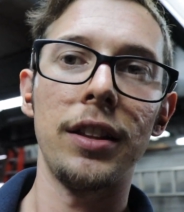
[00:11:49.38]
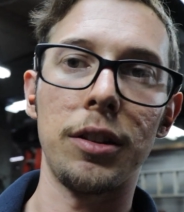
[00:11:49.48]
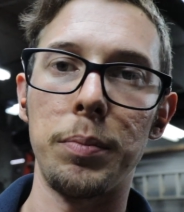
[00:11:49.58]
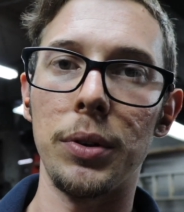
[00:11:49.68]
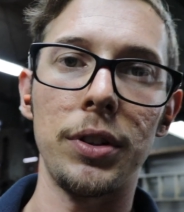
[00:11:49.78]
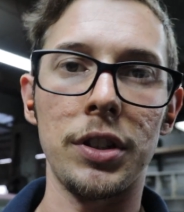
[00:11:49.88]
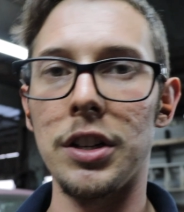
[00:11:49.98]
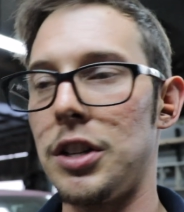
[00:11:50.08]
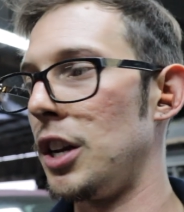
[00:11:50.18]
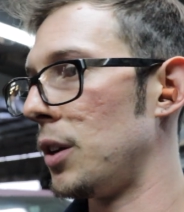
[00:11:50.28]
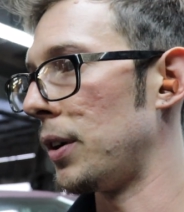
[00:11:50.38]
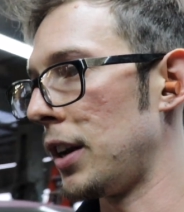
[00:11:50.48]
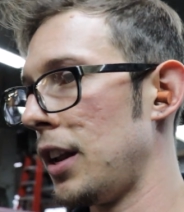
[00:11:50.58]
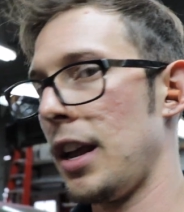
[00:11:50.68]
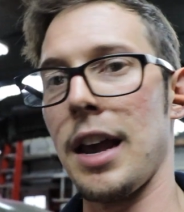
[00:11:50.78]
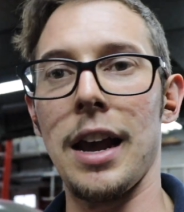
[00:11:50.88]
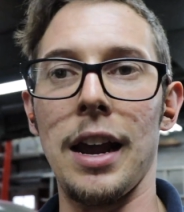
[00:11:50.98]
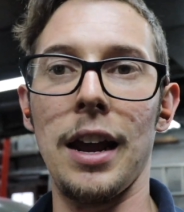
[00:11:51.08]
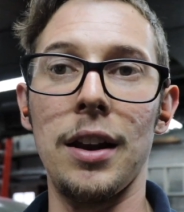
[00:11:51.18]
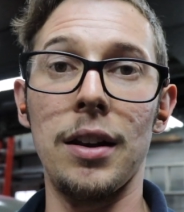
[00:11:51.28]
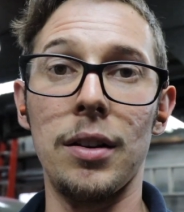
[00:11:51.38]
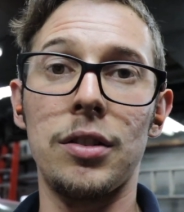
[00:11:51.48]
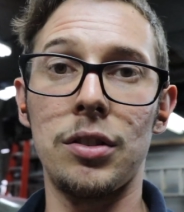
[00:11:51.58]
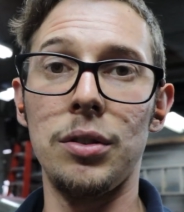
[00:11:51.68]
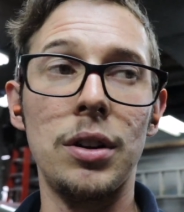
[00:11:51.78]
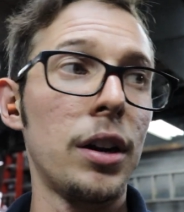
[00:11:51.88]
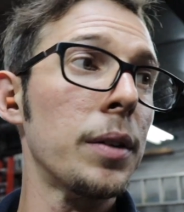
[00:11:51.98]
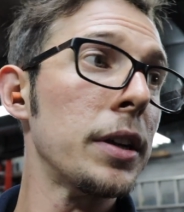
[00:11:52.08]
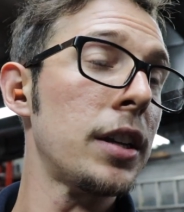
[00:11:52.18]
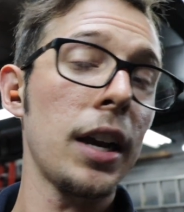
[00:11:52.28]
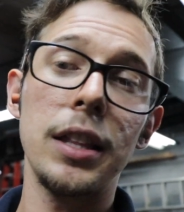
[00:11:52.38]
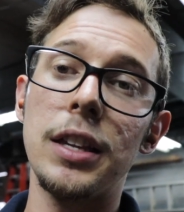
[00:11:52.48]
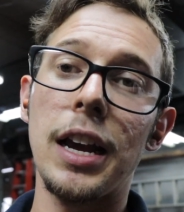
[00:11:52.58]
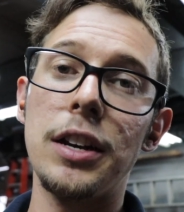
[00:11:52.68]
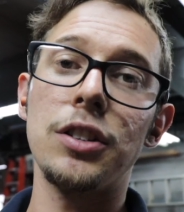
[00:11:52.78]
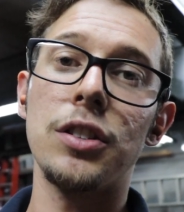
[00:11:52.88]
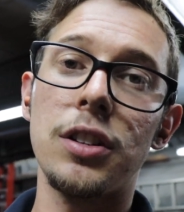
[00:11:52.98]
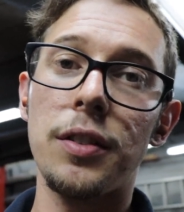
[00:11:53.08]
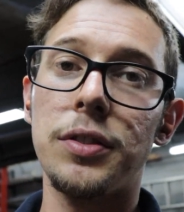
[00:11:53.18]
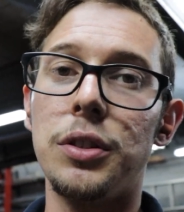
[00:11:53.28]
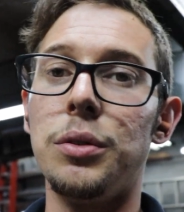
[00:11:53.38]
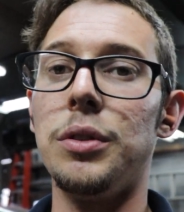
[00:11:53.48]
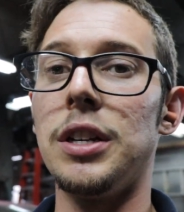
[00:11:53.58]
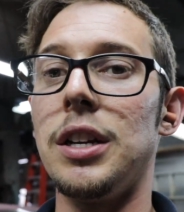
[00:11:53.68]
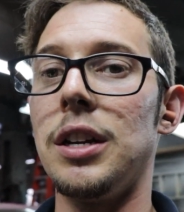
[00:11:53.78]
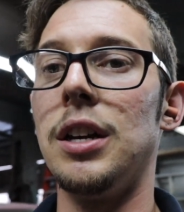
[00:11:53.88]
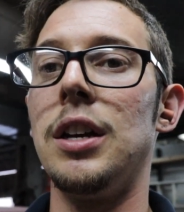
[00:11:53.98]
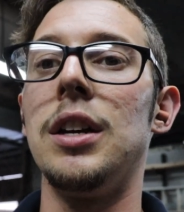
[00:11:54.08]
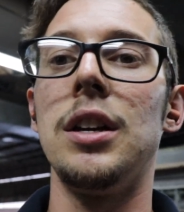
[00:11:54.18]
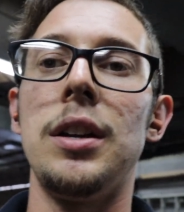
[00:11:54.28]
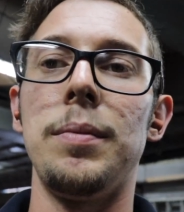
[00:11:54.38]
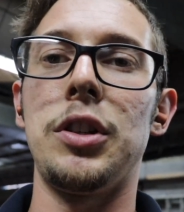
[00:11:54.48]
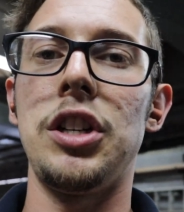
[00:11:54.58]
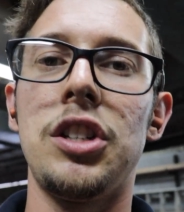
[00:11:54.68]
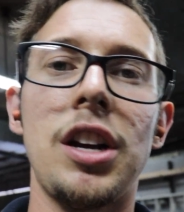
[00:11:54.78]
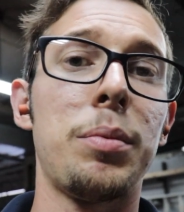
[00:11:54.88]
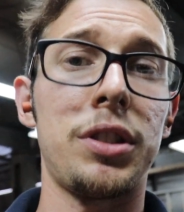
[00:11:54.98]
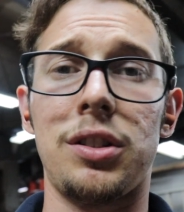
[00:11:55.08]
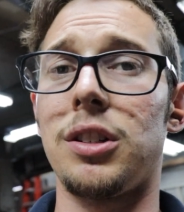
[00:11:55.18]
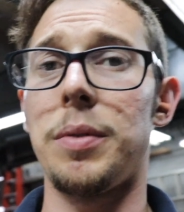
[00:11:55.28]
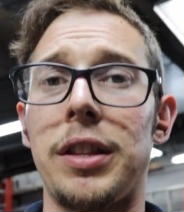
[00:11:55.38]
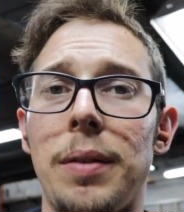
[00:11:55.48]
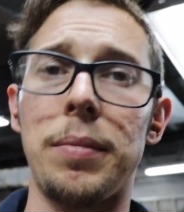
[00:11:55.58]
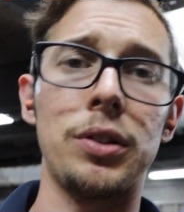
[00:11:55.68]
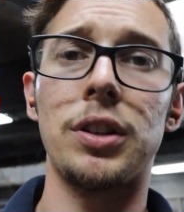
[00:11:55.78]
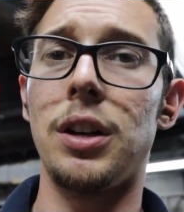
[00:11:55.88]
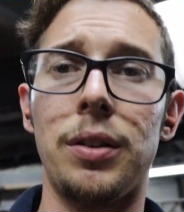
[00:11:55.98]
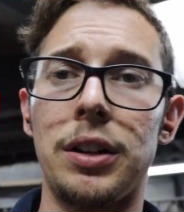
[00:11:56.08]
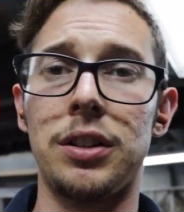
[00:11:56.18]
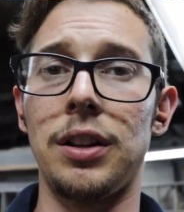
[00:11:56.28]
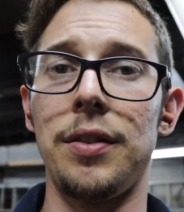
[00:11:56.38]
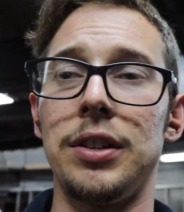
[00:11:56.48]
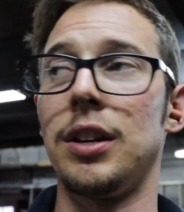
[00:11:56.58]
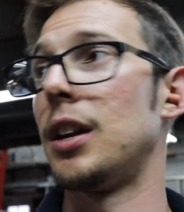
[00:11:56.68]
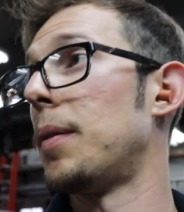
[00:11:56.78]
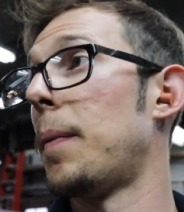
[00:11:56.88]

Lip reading: This build is continuing and soon I'm gonna be taking the engine stuff to the machine shop, which I talked about that months ago and I still haven't done it.